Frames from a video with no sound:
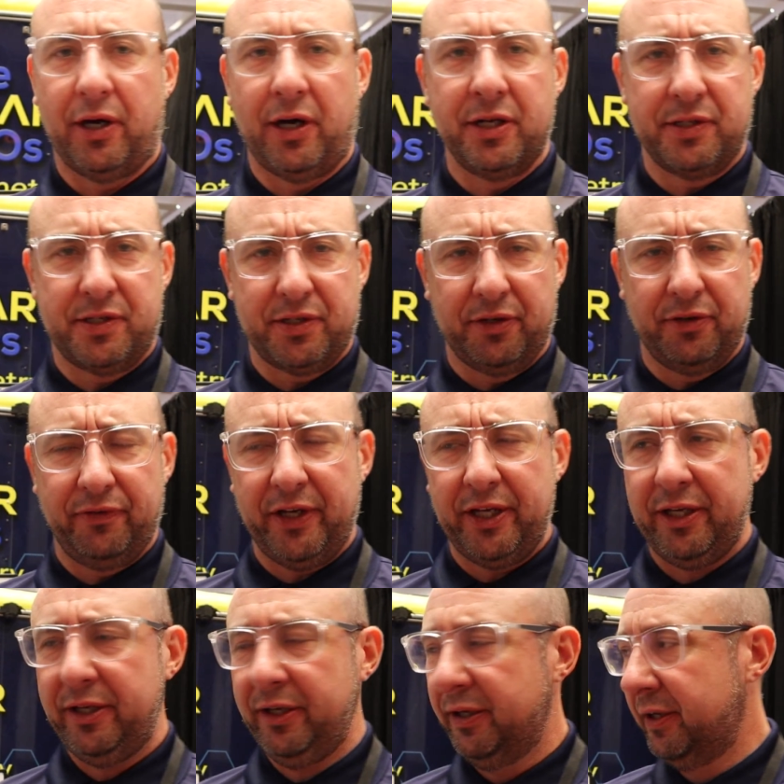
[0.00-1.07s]
On
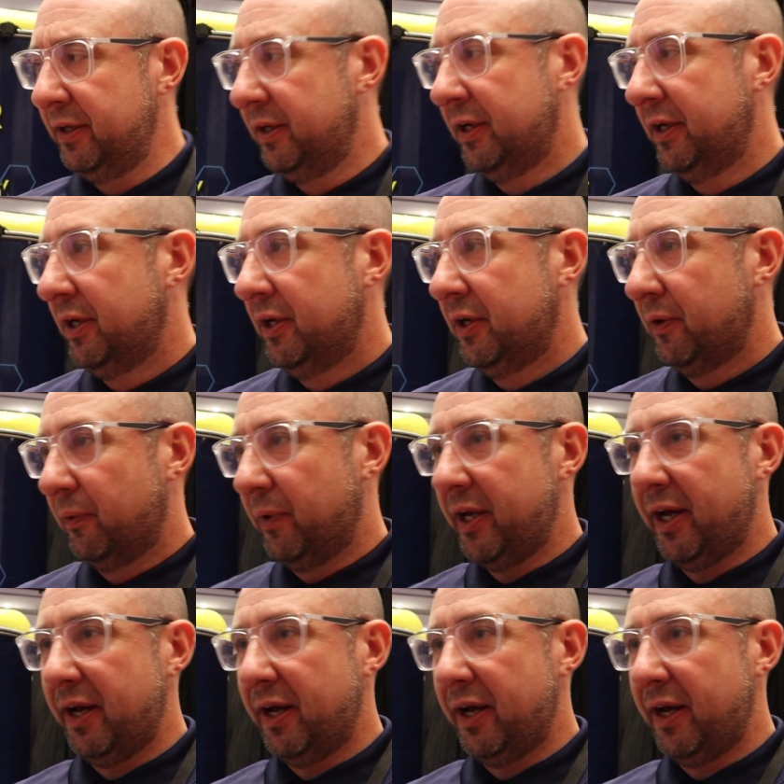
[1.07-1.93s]
survey, we